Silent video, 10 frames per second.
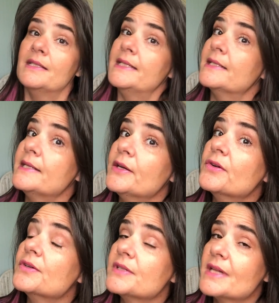Disney
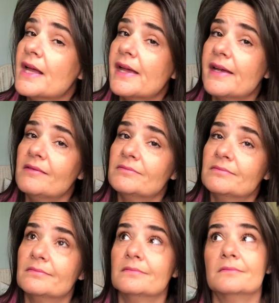Cruise Line,
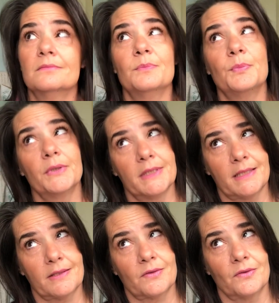
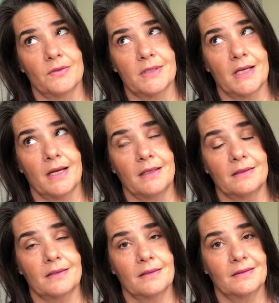Princess Cruise
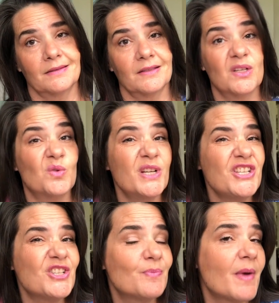Lines. Which
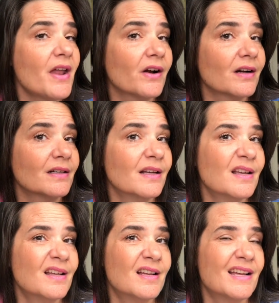is better?
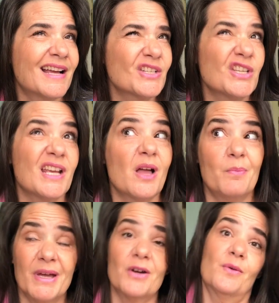Actually, a
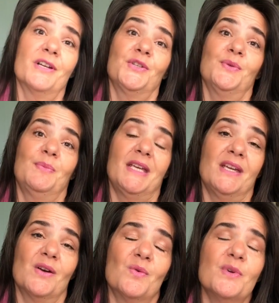better question would
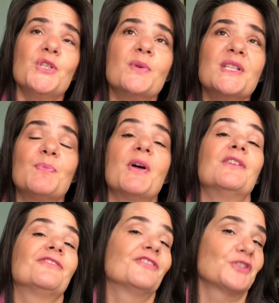be, which one's
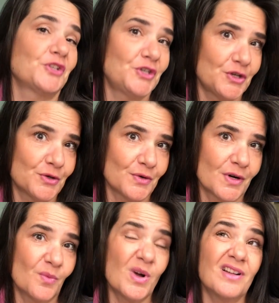better for you?
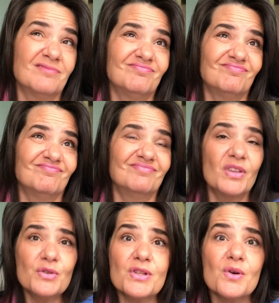Well,
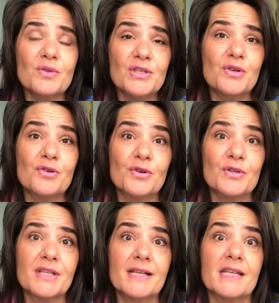those are the only two
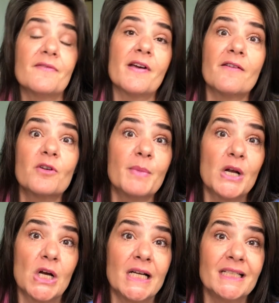cruise lines I've ever been
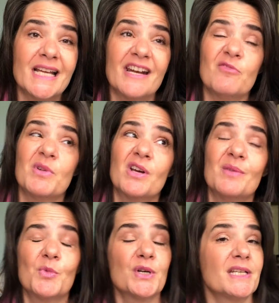on, and I've been
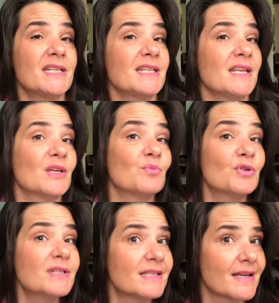on more Disney than
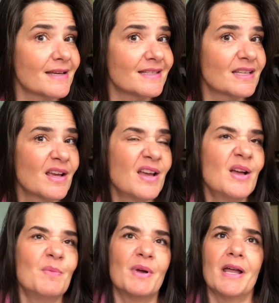Princess,
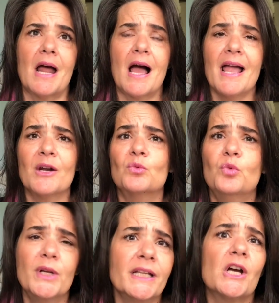but I had a
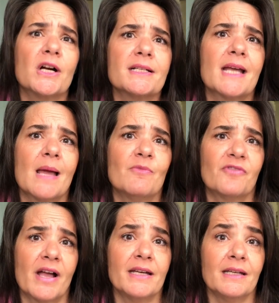really hard time
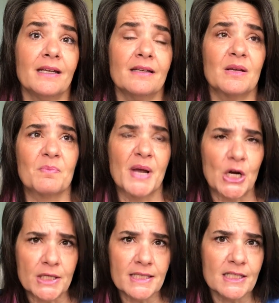finding
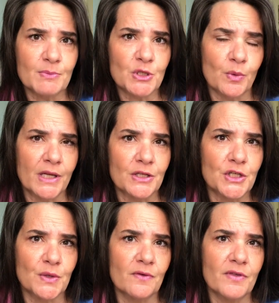comparisons between the
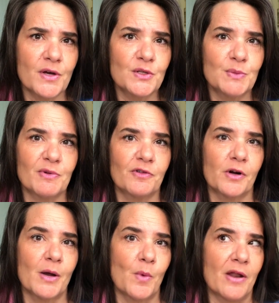two of those
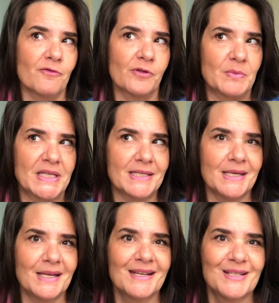before I went from
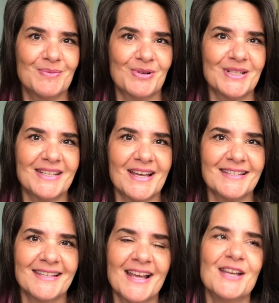Disney to
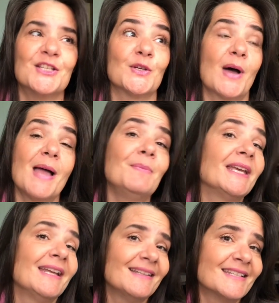Princess. So I'm
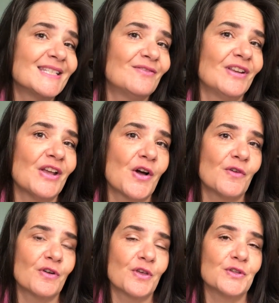making this video
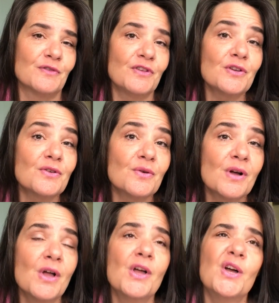for those of you
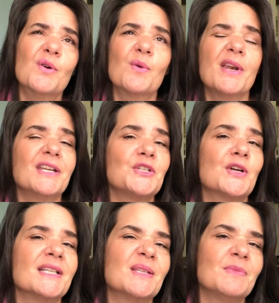who are wanting to
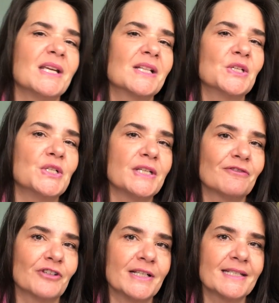try something a little
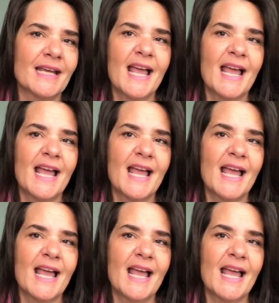different,